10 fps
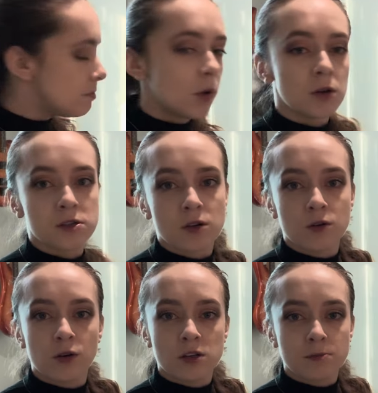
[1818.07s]
Also
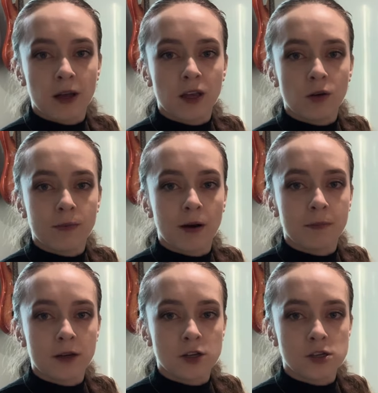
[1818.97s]
notice my cute
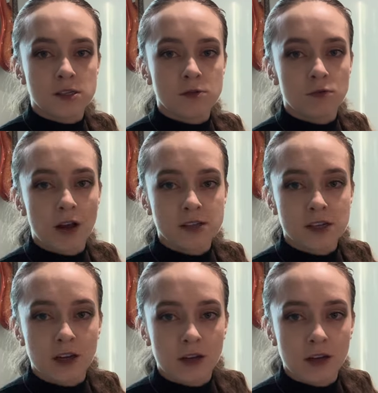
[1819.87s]
puppy just
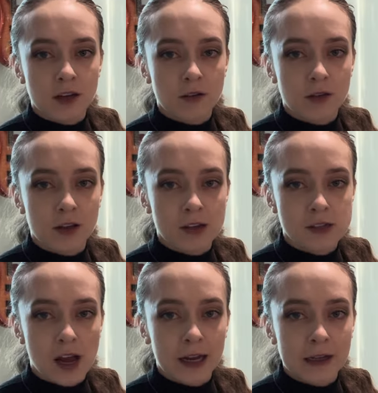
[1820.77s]
resting in his
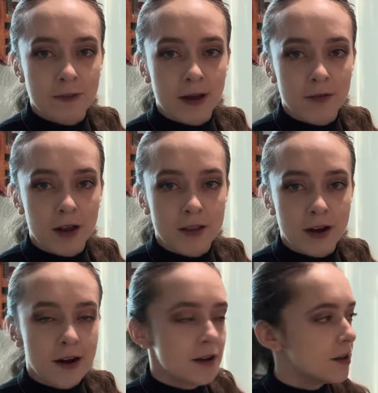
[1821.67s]
tiny bed right there.